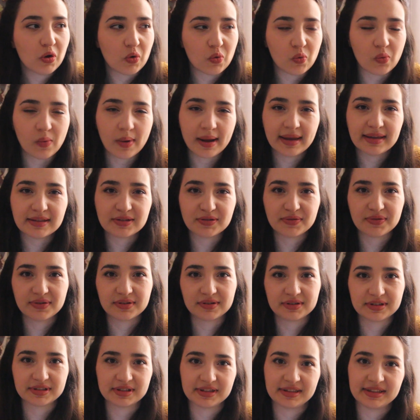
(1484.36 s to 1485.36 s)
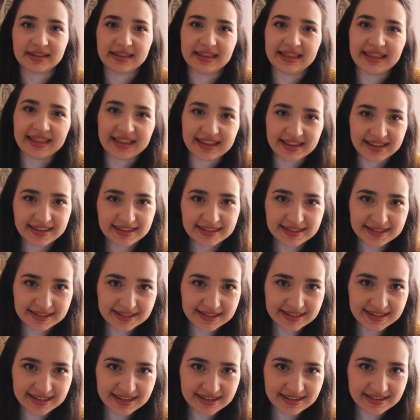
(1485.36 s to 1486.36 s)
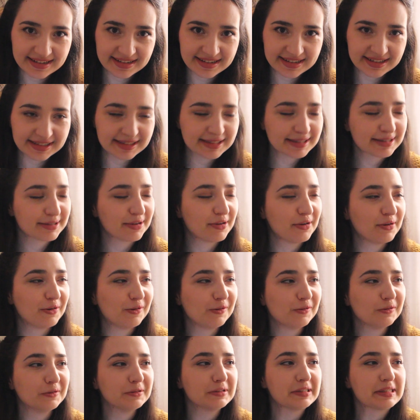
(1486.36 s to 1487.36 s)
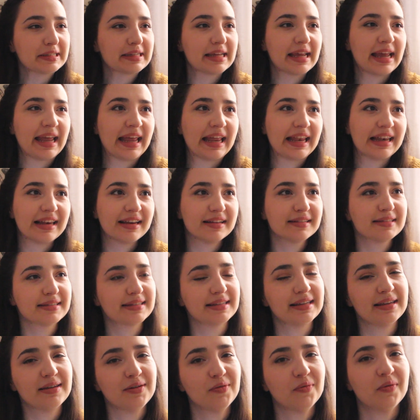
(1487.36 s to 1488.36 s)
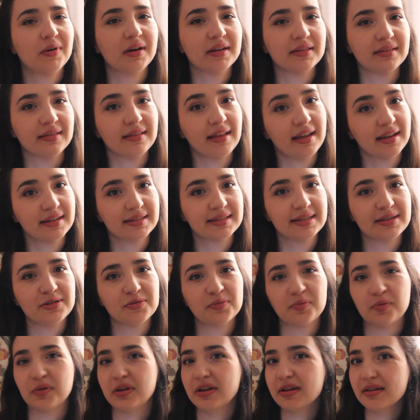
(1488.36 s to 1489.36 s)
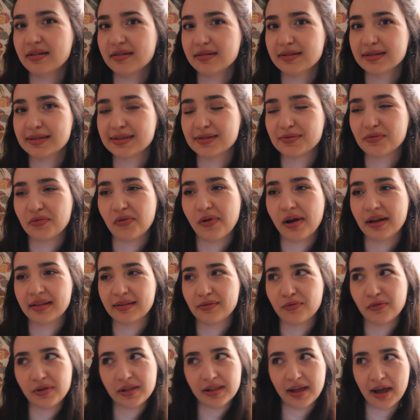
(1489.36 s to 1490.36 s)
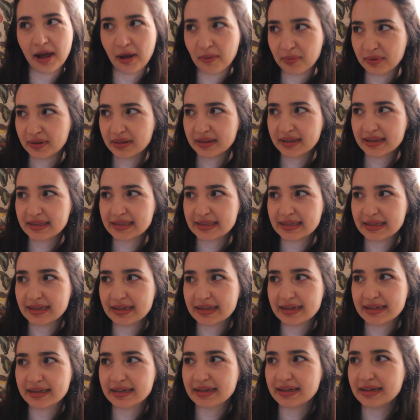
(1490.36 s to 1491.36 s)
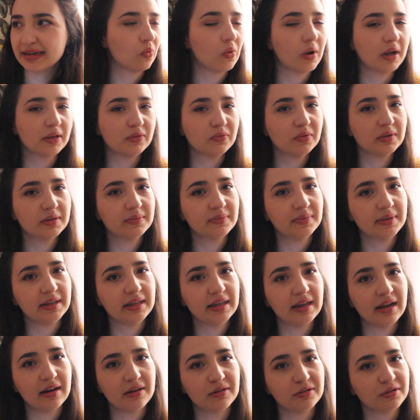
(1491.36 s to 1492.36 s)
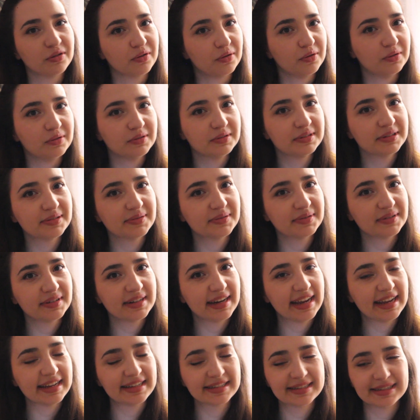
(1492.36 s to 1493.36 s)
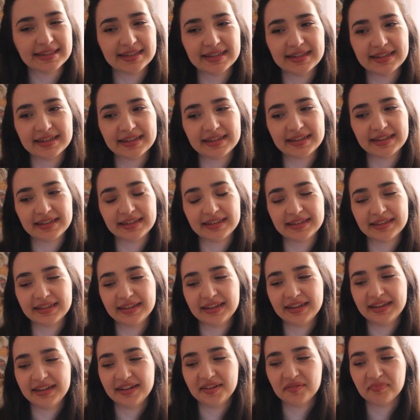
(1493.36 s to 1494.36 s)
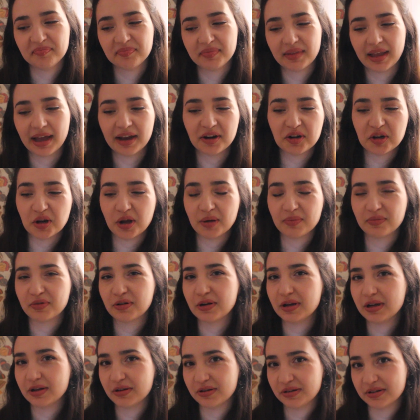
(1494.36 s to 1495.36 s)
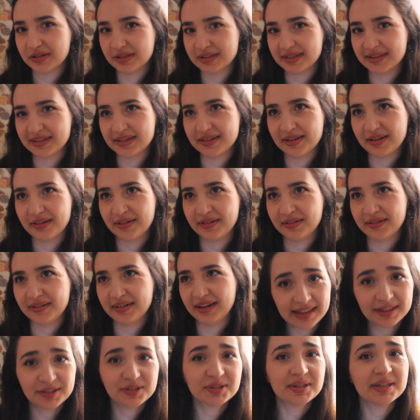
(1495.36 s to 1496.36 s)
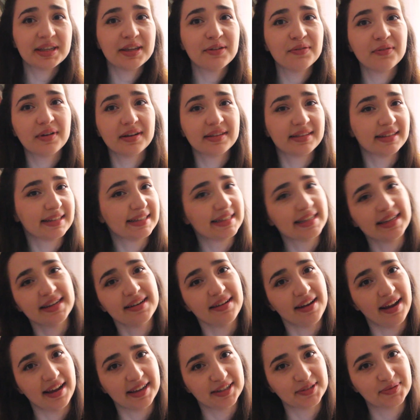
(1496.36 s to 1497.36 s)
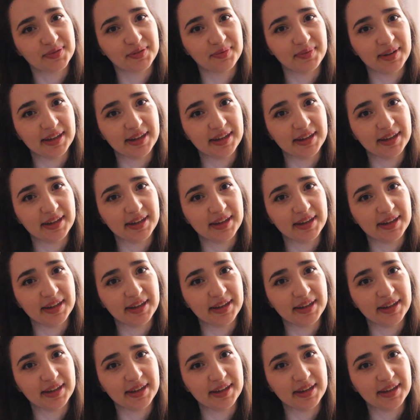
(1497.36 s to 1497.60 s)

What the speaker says: way to focus on this year's goals, and let's see what next year brings us, what will happen this year, what will be our goals for next year. I don't know, I'm really curious to know and to see what this year has for